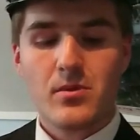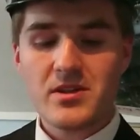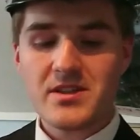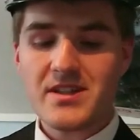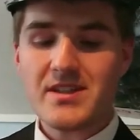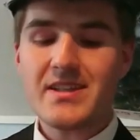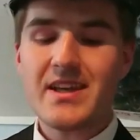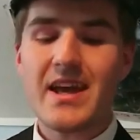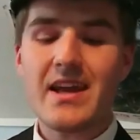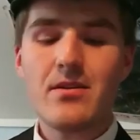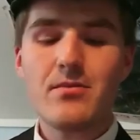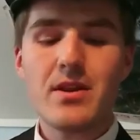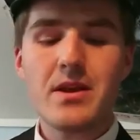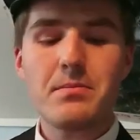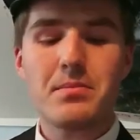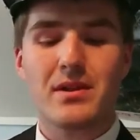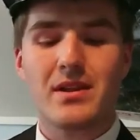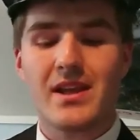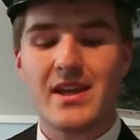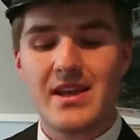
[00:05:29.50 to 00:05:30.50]
Wasn't Henry
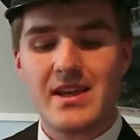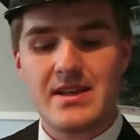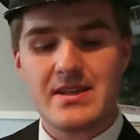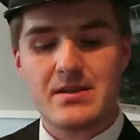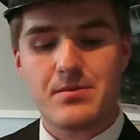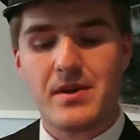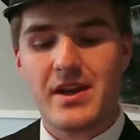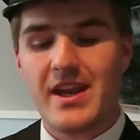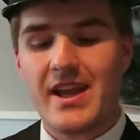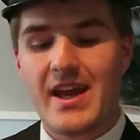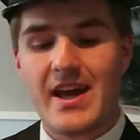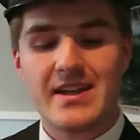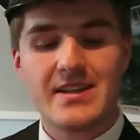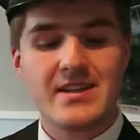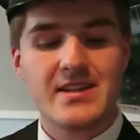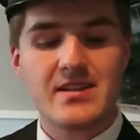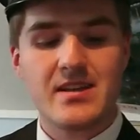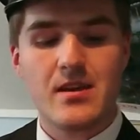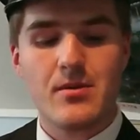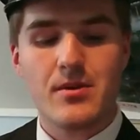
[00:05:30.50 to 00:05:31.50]
pleased when he had
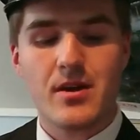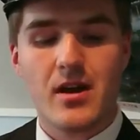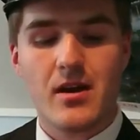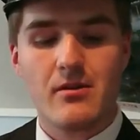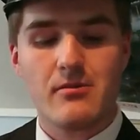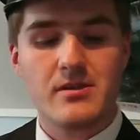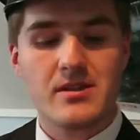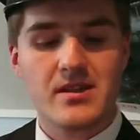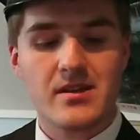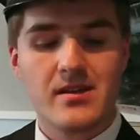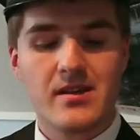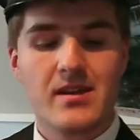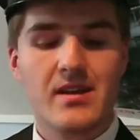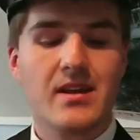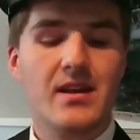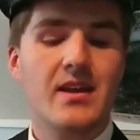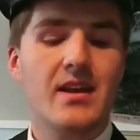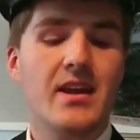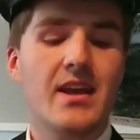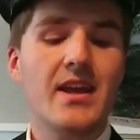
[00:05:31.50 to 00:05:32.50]
his new coat?
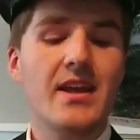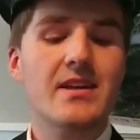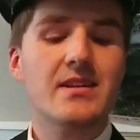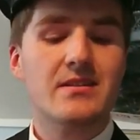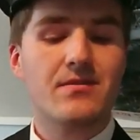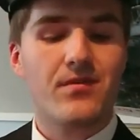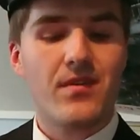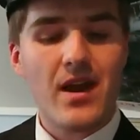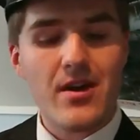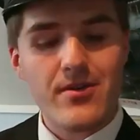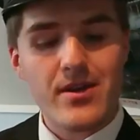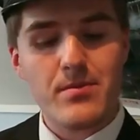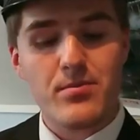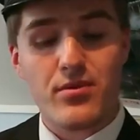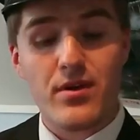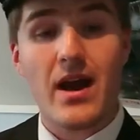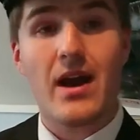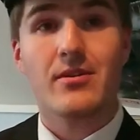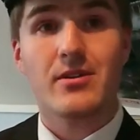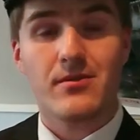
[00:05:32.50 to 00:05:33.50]
He is very
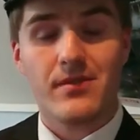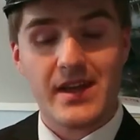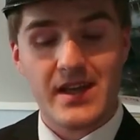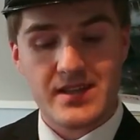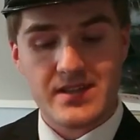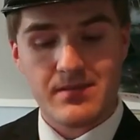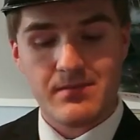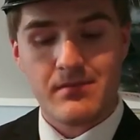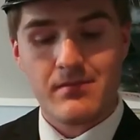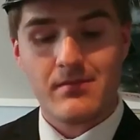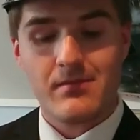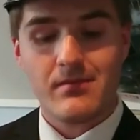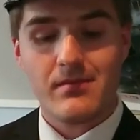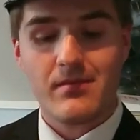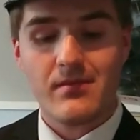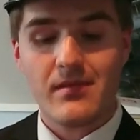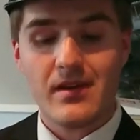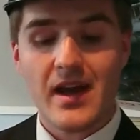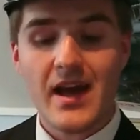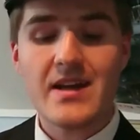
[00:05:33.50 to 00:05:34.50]
proud of it,
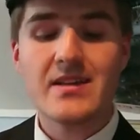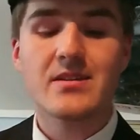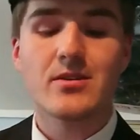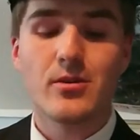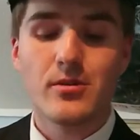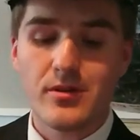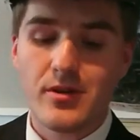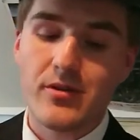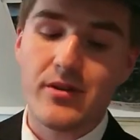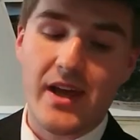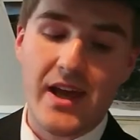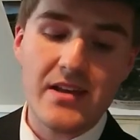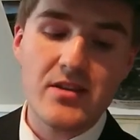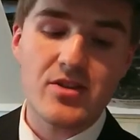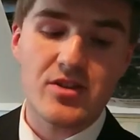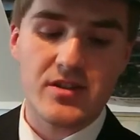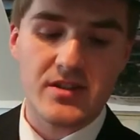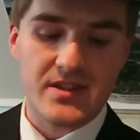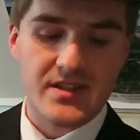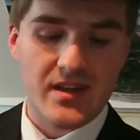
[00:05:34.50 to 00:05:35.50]
as all good
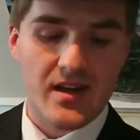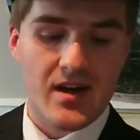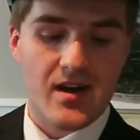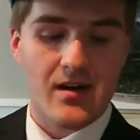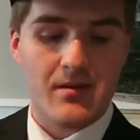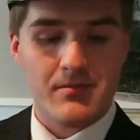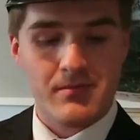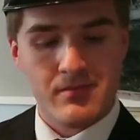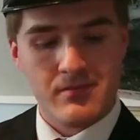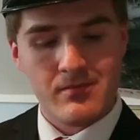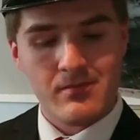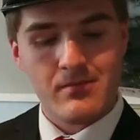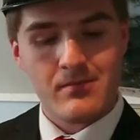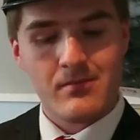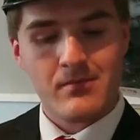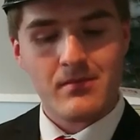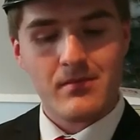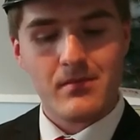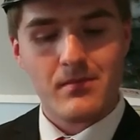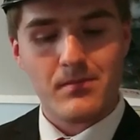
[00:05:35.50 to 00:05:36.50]
engines are.
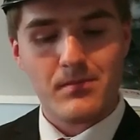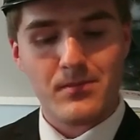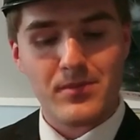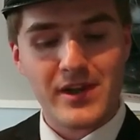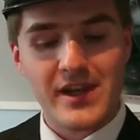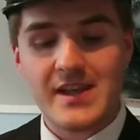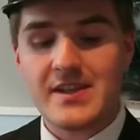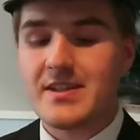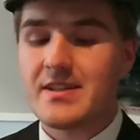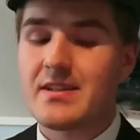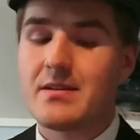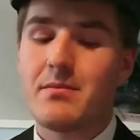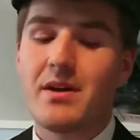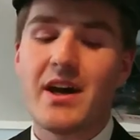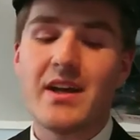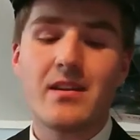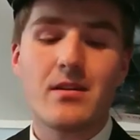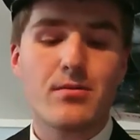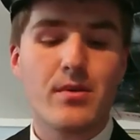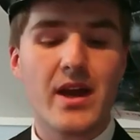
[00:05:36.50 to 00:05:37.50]
But he doesn't
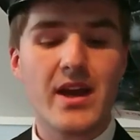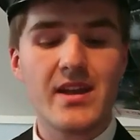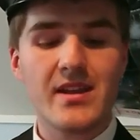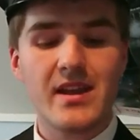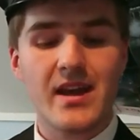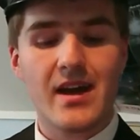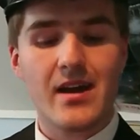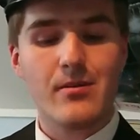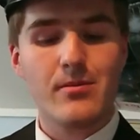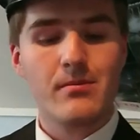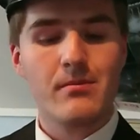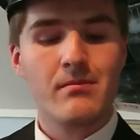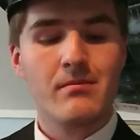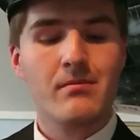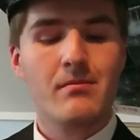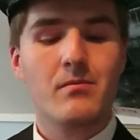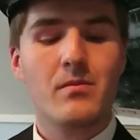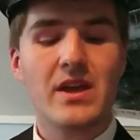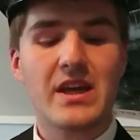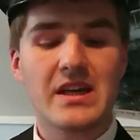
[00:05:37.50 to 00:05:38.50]
mind the rain now,
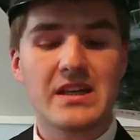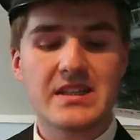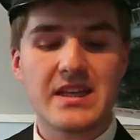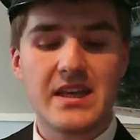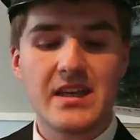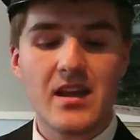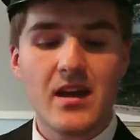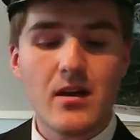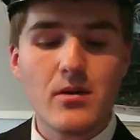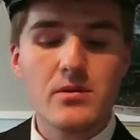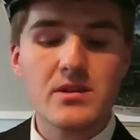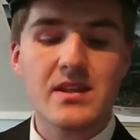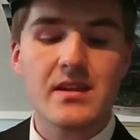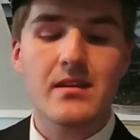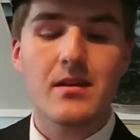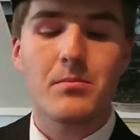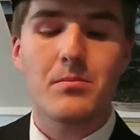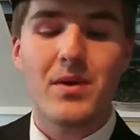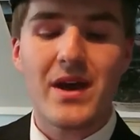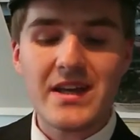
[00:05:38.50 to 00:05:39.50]
because he knows
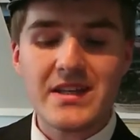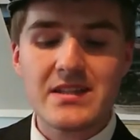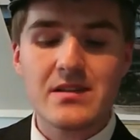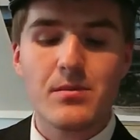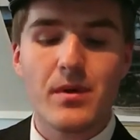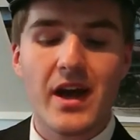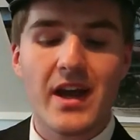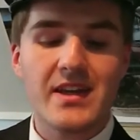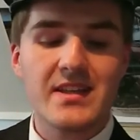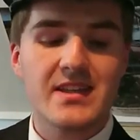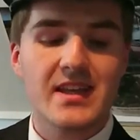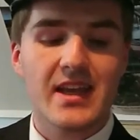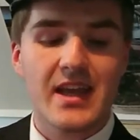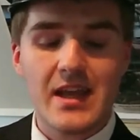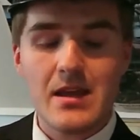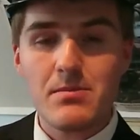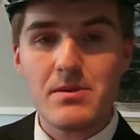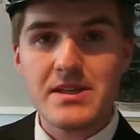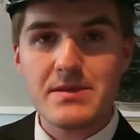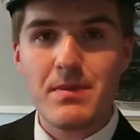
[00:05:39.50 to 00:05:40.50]
that the best way to
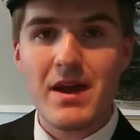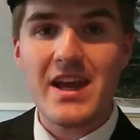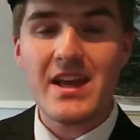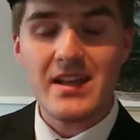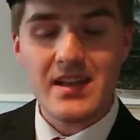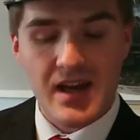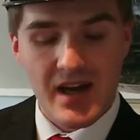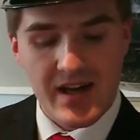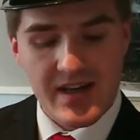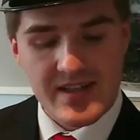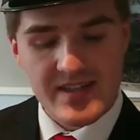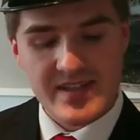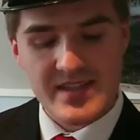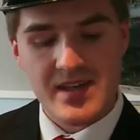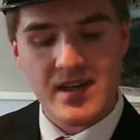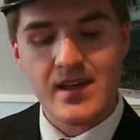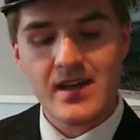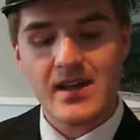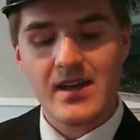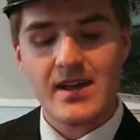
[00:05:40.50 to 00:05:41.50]
keep his paint
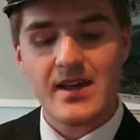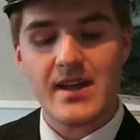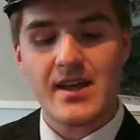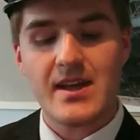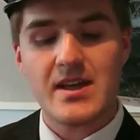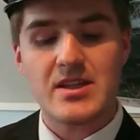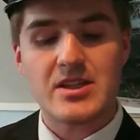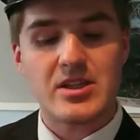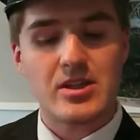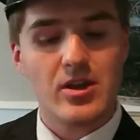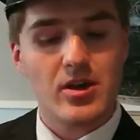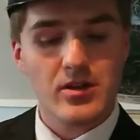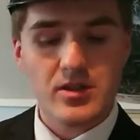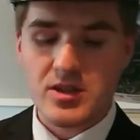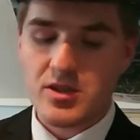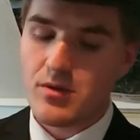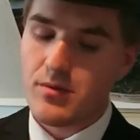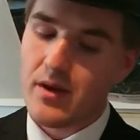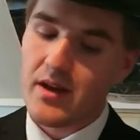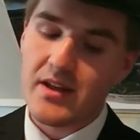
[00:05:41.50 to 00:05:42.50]
nice is
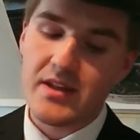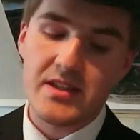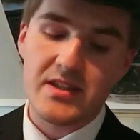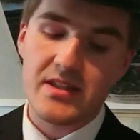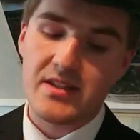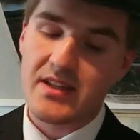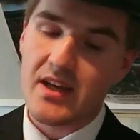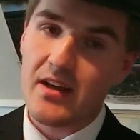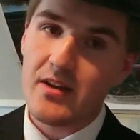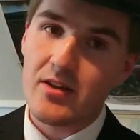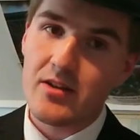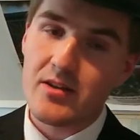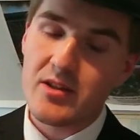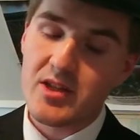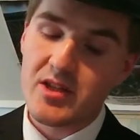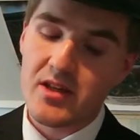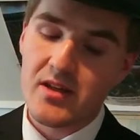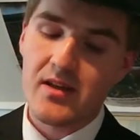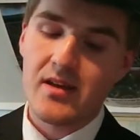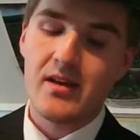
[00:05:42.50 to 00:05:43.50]
not to run into
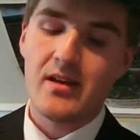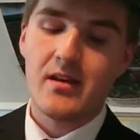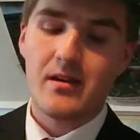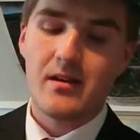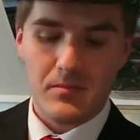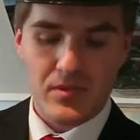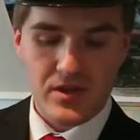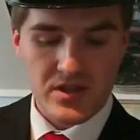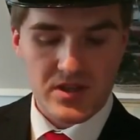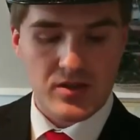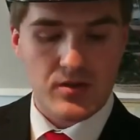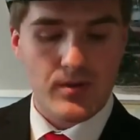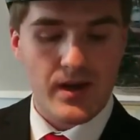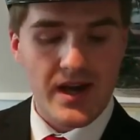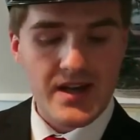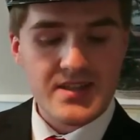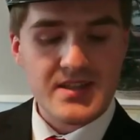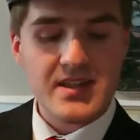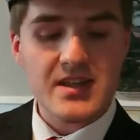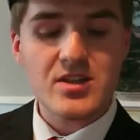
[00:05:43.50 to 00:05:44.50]
tunnels, but to
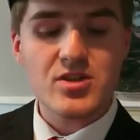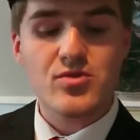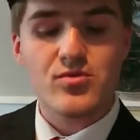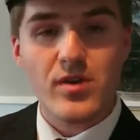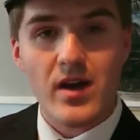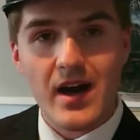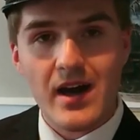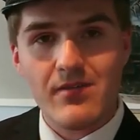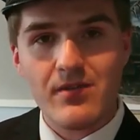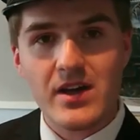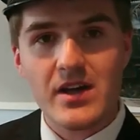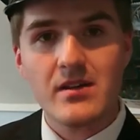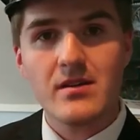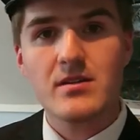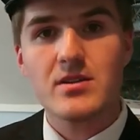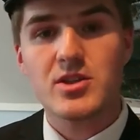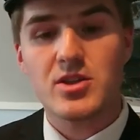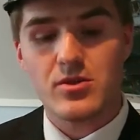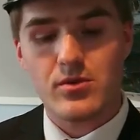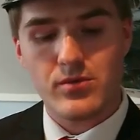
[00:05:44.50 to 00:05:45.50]
ask his driver
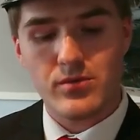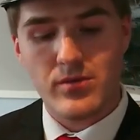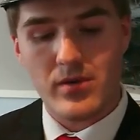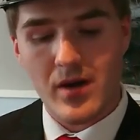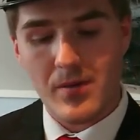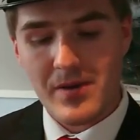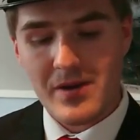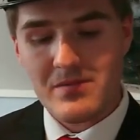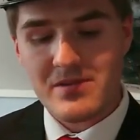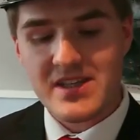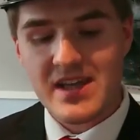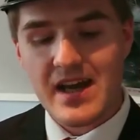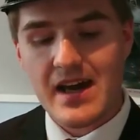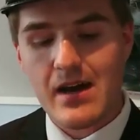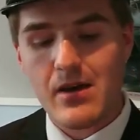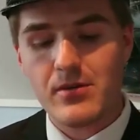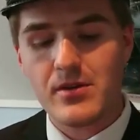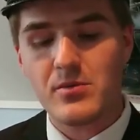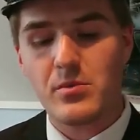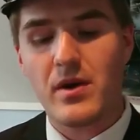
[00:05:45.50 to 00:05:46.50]
to rub him
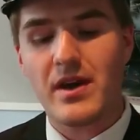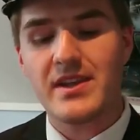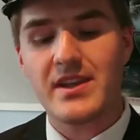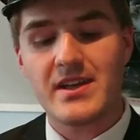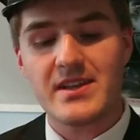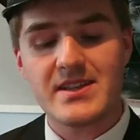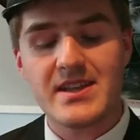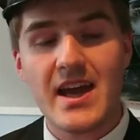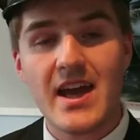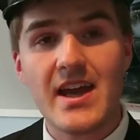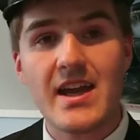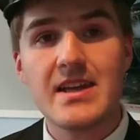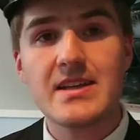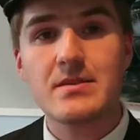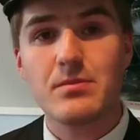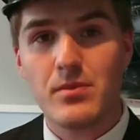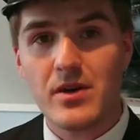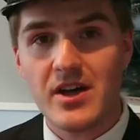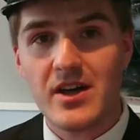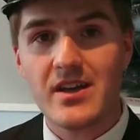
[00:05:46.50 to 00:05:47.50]
down when the
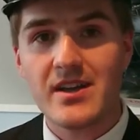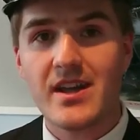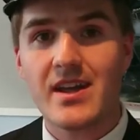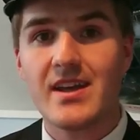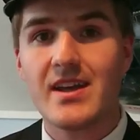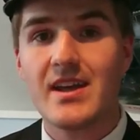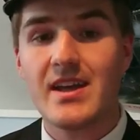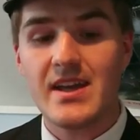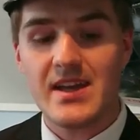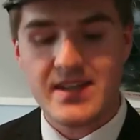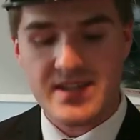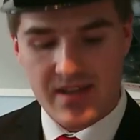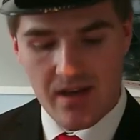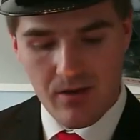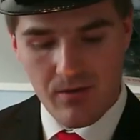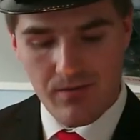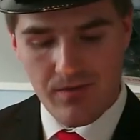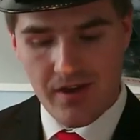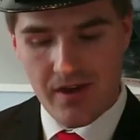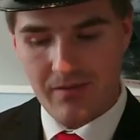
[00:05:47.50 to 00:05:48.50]
day's work is
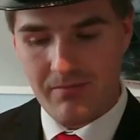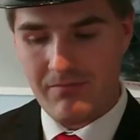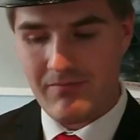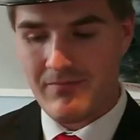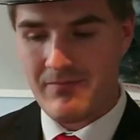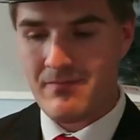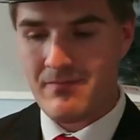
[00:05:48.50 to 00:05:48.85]
over.